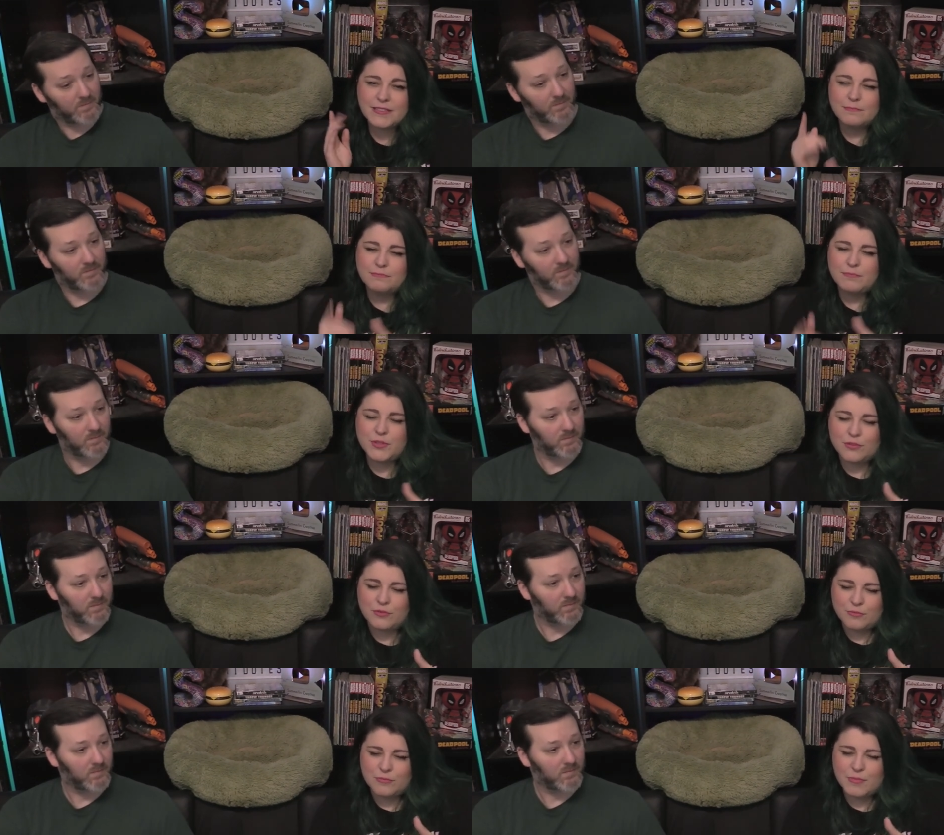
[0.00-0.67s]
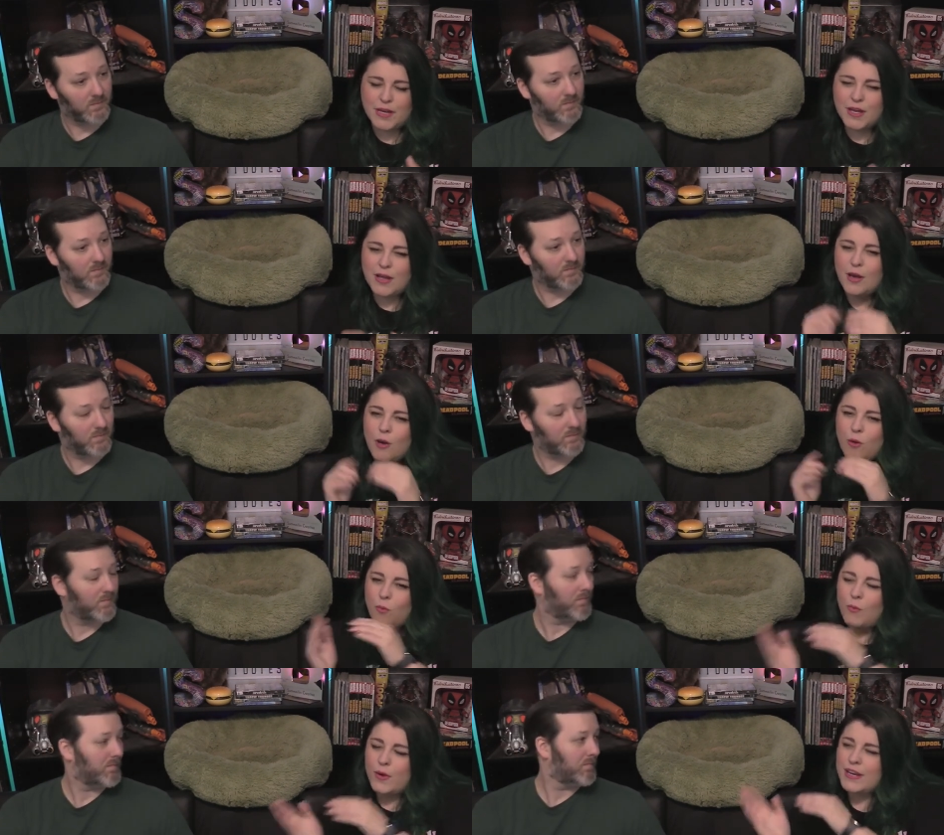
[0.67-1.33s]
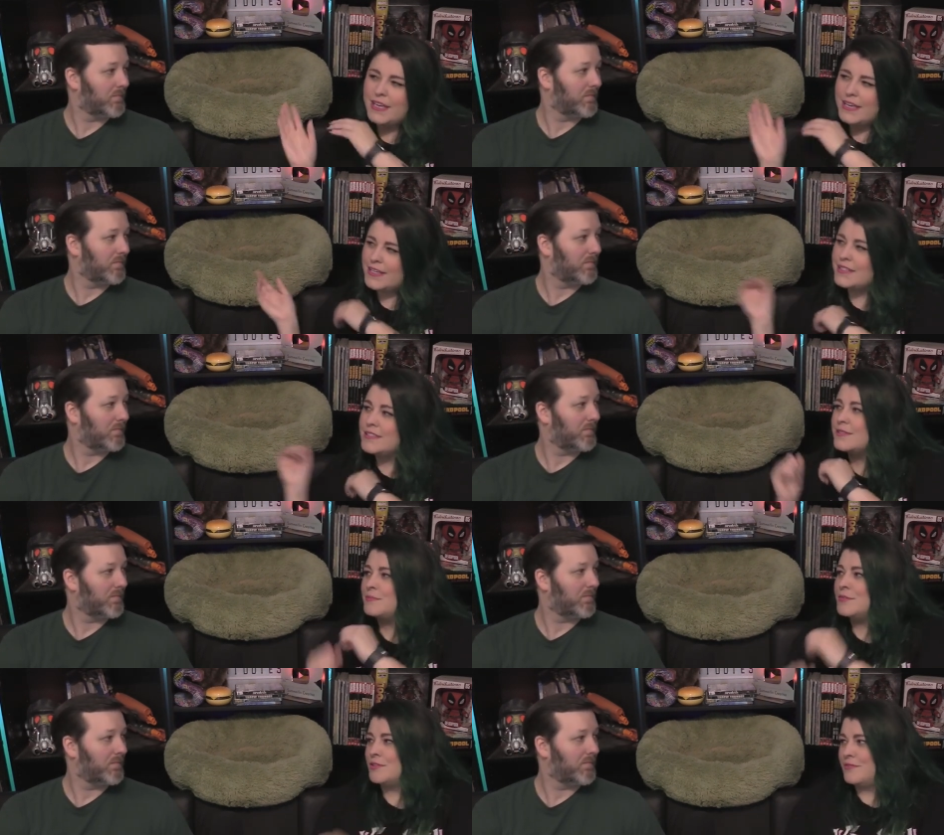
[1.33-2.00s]
Speaker 1: Boom. What is the
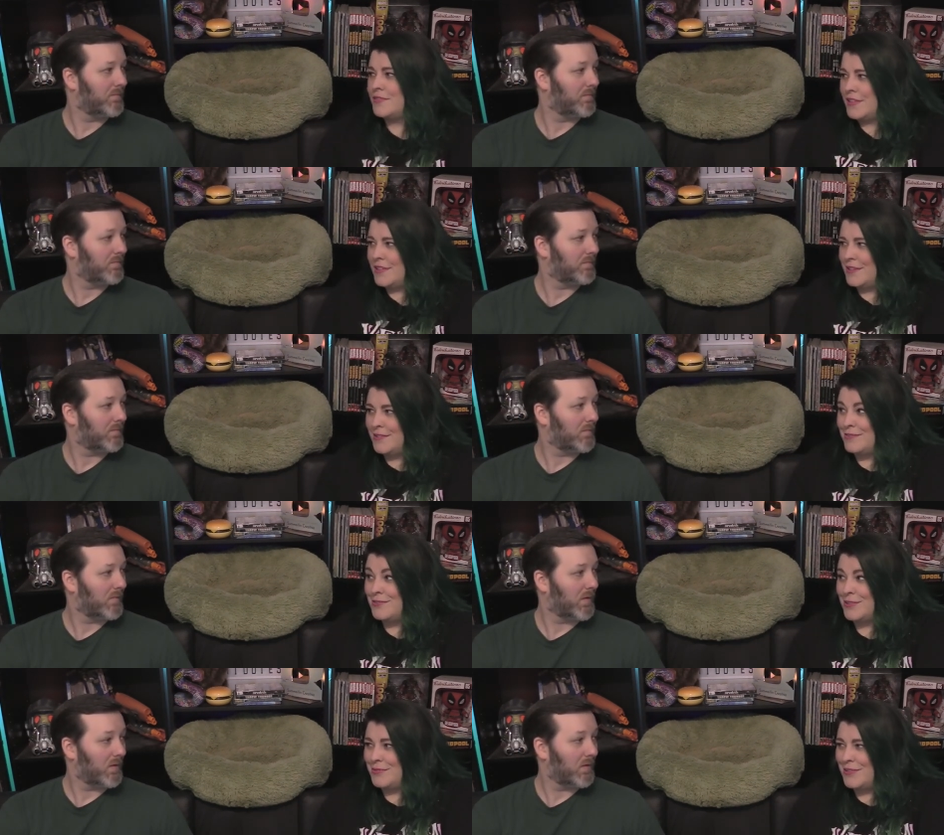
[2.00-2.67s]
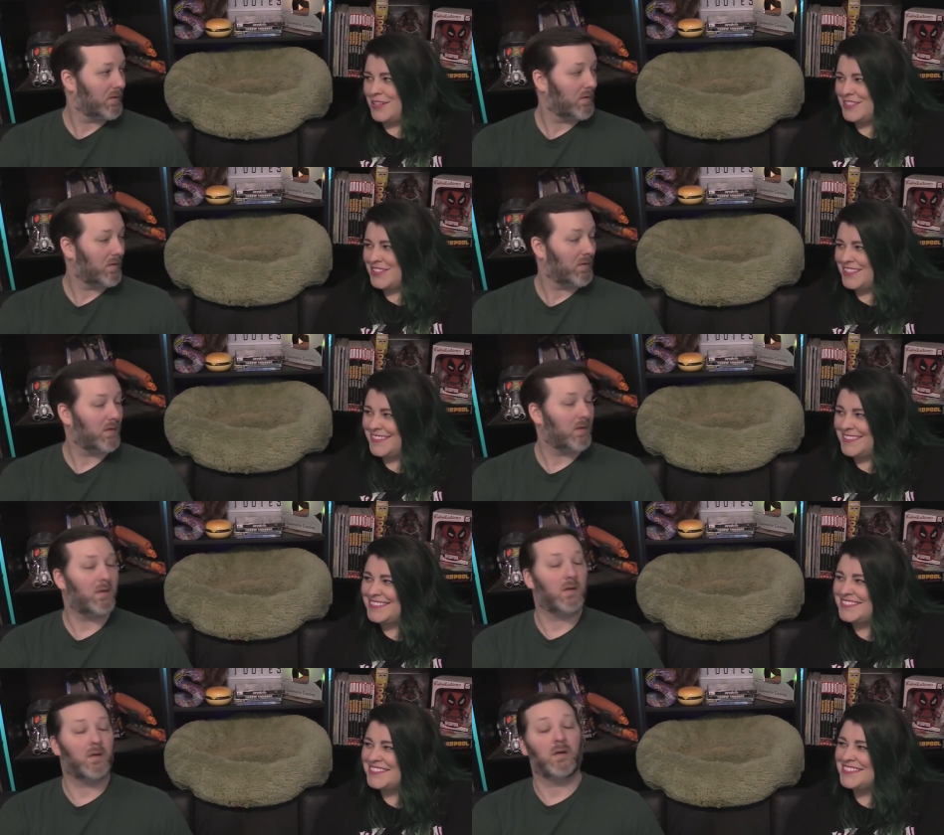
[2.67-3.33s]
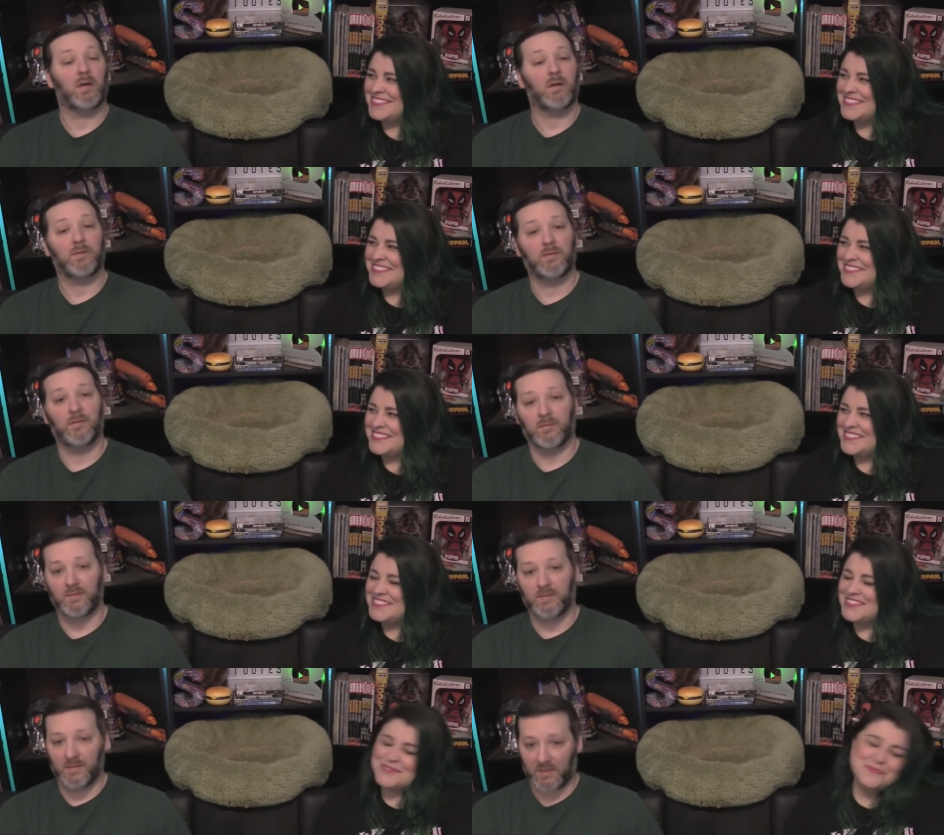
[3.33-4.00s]
movie we're watching?
Speaker 2: Uh,
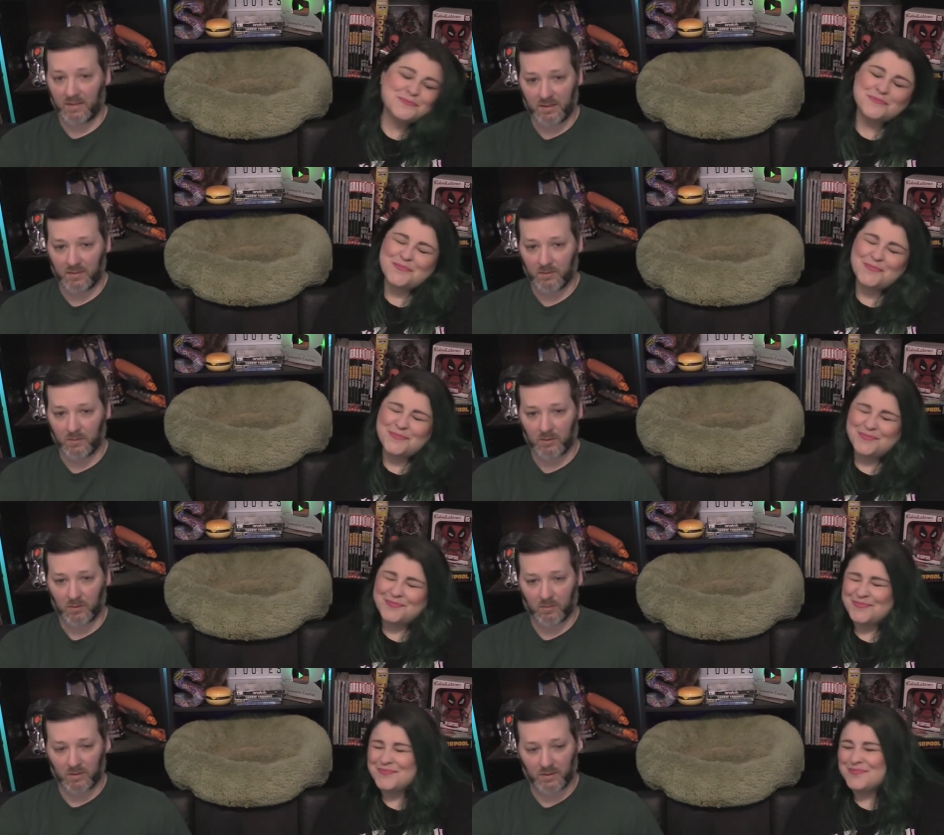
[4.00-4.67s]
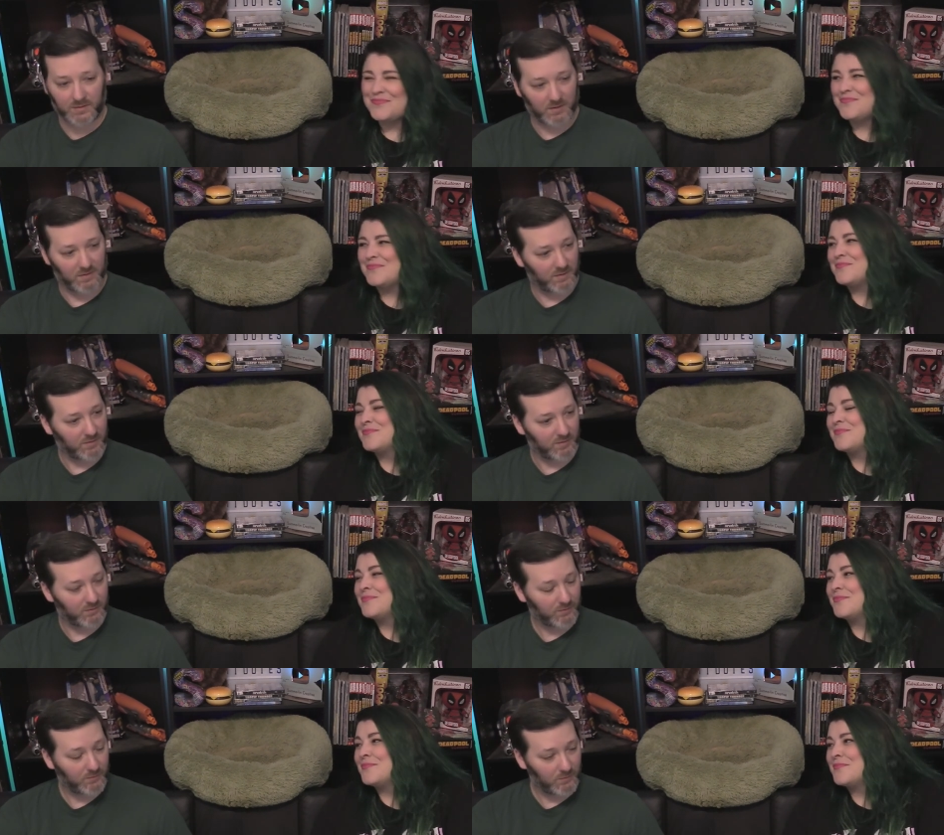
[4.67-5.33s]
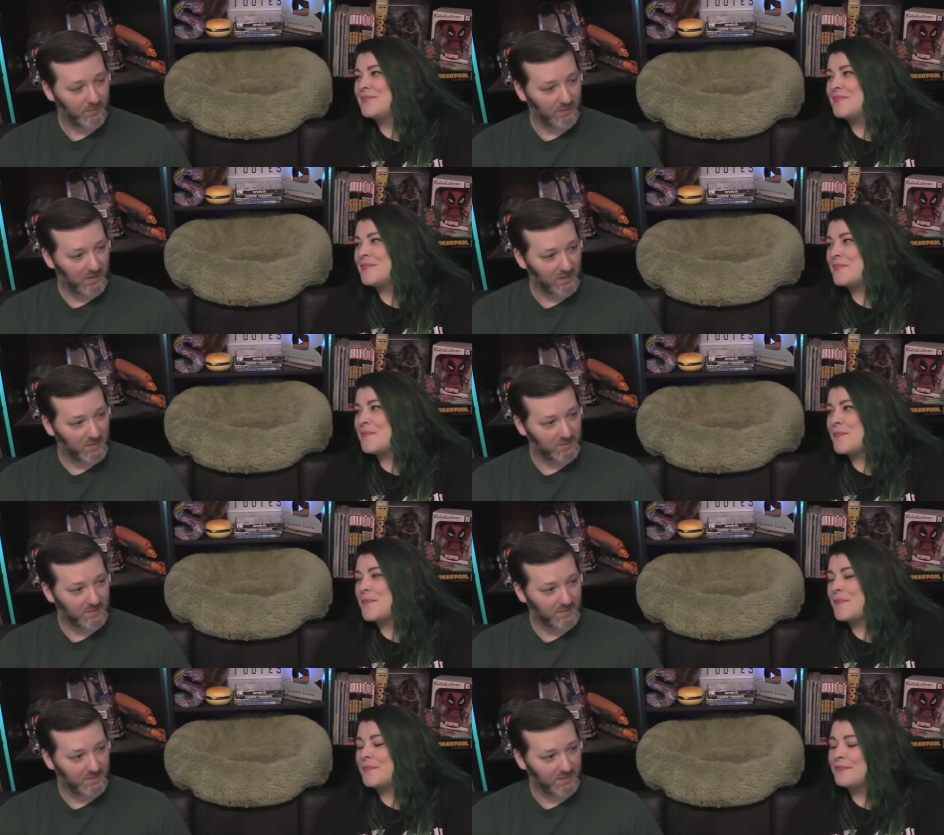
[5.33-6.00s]
today we are watching the
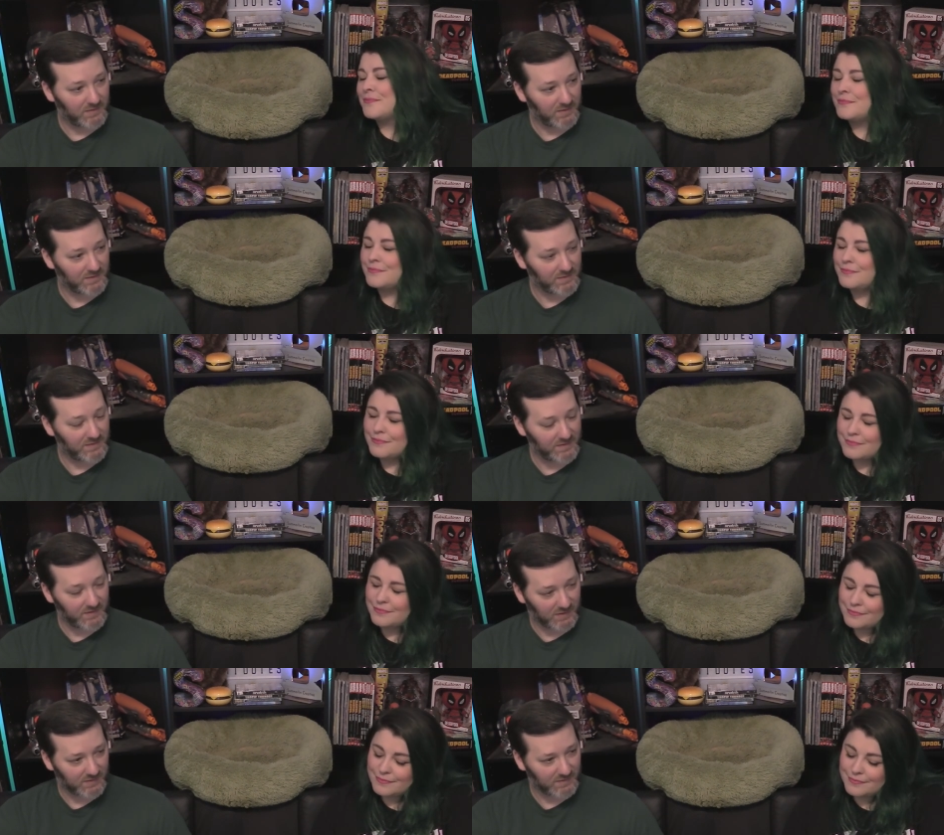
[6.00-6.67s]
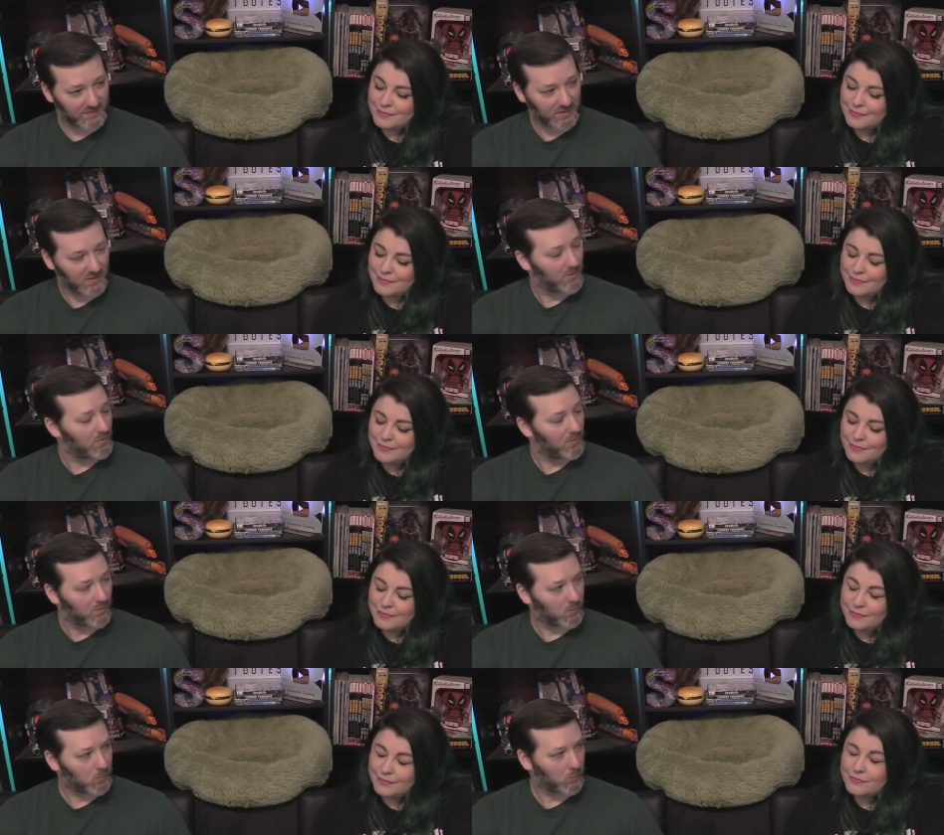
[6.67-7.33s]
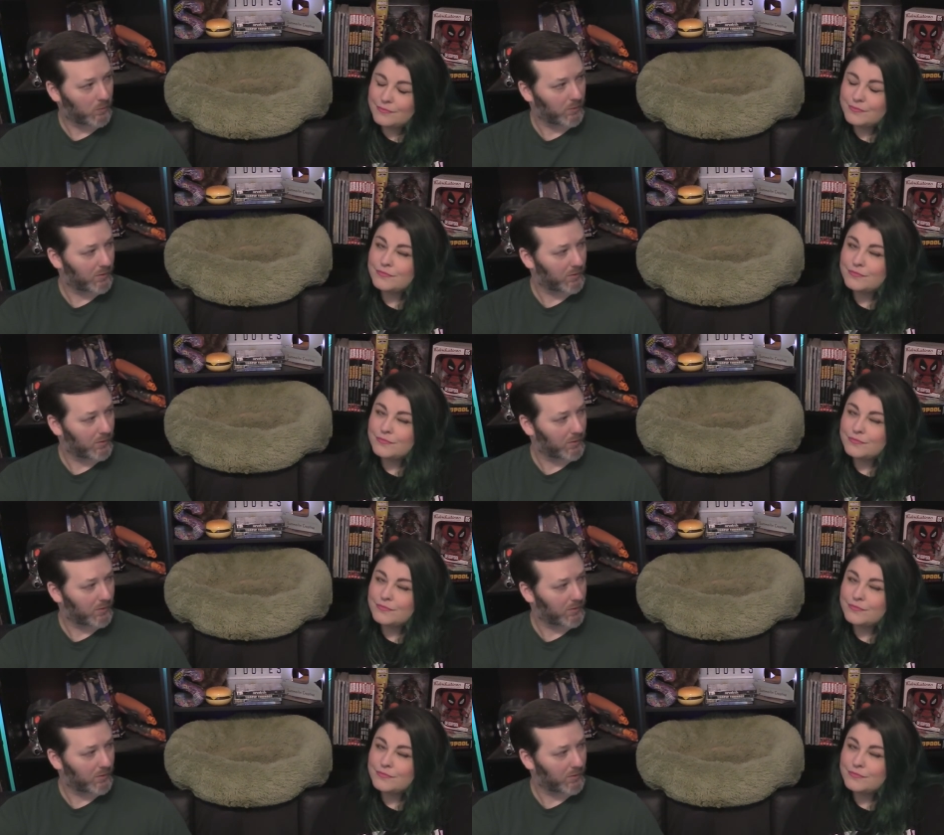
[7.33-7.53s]
2006 horror